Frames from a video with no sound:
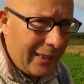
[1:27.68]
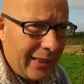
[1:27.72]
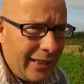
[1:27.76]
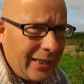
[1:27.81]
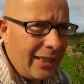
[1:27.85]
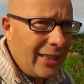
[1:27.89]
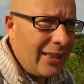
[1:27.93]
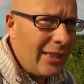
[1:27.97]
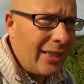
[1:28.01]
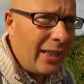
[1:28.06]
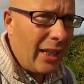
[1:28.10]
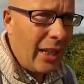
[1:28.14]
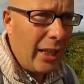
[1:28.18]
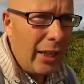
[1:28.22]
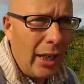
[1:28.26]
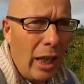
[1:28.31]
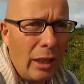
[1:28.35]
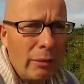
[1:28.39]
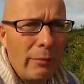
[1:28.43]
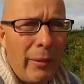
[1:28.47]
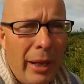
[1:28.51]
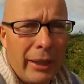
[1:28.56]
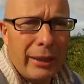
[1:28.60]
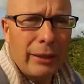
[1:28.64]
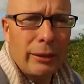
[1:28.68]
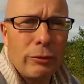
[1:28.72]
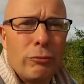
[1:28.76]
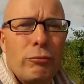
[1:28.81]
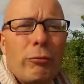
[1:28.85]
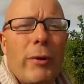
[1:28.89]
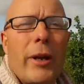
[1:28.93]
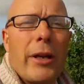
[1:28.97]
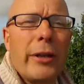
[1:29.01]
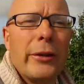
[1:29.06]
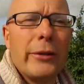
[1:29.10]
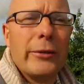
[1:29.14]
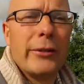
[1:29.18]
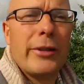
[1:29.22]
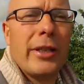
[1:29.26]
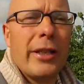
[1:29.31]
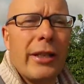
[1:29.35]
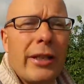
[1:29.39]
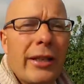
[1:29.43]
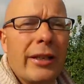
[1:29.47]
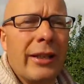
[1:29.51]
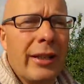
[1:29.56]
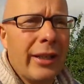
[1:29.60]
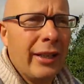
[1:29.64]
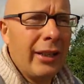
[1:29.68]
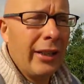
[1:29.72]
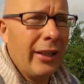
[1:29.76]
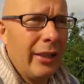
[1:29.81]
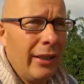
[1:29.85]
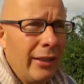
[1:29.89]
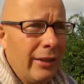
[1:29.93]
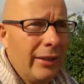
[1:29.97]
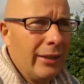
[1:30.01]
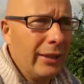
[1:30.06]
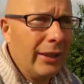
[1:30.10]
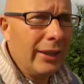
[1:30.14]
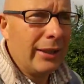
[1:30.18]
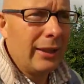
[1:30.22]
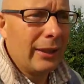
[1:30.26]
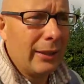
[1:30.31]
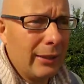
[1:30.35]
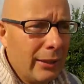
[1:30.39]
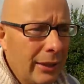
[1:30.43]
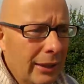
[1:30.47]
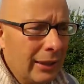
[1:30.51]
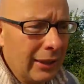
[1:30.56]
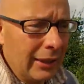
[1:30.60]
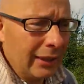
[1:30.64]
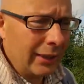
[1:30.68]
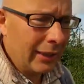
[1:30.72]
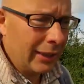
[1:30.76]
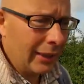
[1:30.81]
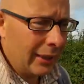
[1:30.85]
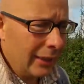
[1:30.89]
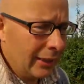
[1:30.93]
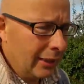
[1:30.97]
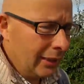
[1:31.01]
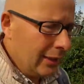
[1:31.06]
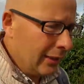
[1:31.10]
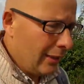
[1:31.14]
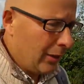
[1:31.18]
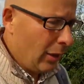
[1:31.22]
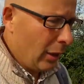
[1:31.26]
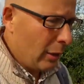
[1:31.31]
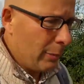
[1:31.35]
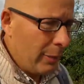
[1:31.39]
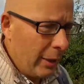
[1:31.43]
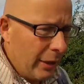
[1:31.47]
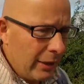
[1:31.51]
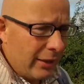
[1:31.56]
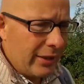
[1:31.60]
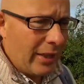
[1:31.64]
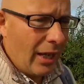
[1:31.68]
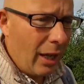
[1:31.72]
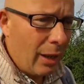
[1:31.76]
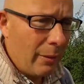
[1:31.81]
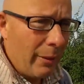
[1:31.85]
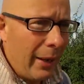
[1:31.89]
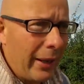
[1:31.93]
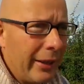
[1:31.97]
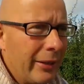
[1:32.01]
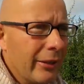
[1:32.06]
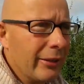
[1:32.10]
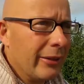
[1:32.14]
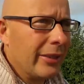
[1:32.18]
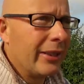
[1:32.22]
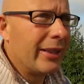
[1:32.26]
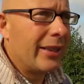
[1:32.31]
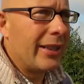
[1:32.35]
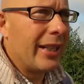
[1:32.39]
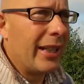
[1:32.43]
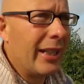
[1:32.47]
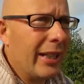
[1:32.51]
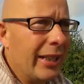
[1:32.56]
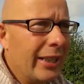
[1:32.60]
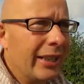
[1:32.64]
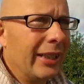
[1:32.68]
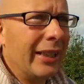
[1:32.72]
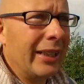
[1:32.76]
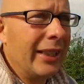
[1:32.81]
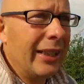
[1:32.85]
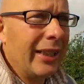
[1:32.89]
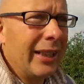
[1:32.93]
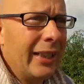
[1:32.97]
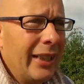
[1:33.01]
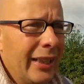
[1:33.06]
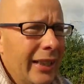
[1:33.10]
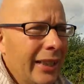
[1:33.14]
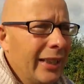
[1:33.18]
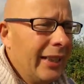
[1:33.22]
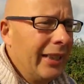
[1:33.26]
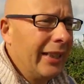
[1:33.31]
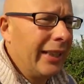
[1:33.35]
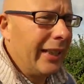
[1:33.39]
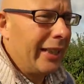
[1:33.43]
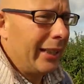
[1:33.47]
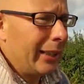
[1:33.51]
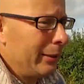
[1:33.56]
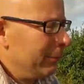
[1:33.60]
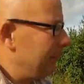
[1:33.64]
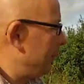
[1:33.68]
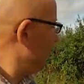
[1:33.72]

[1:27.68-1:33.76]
is an unmetalled road, a little. It's got a bit of tarmac on it. Um,